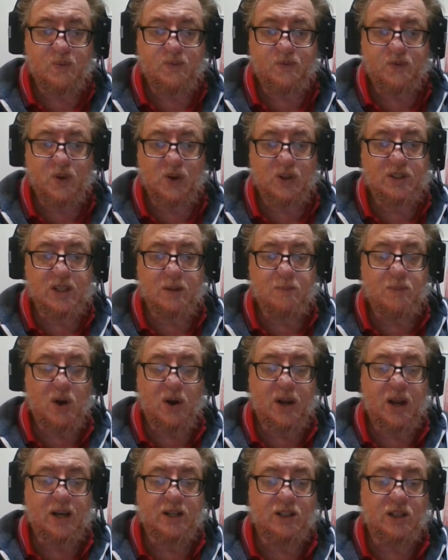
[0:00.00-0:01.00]
first they
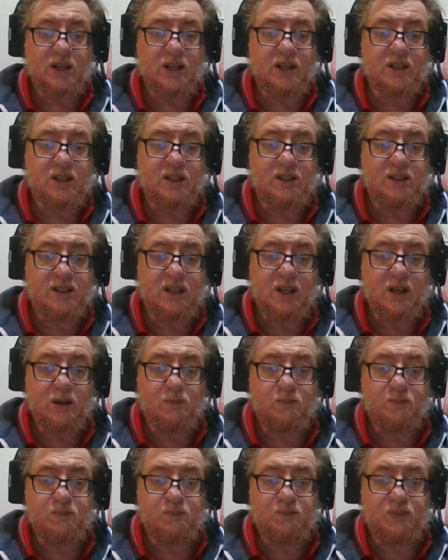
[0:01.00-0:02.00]
might actually
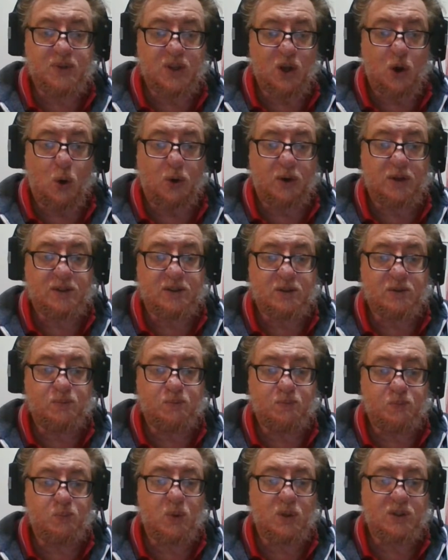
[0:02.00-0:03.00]
consider
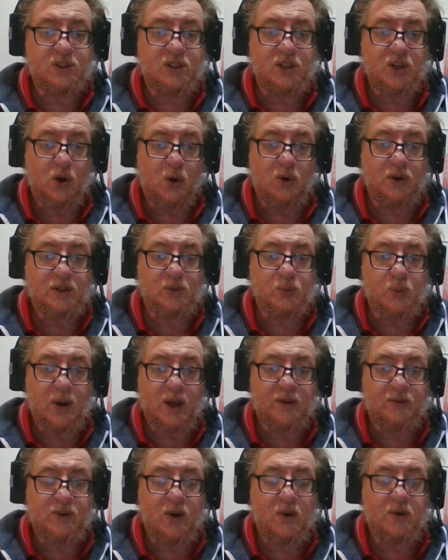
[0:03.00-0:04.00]
what's the honest way
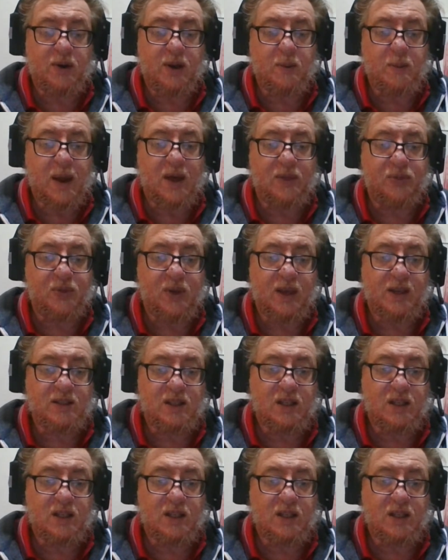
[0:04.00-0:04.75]
of going about things.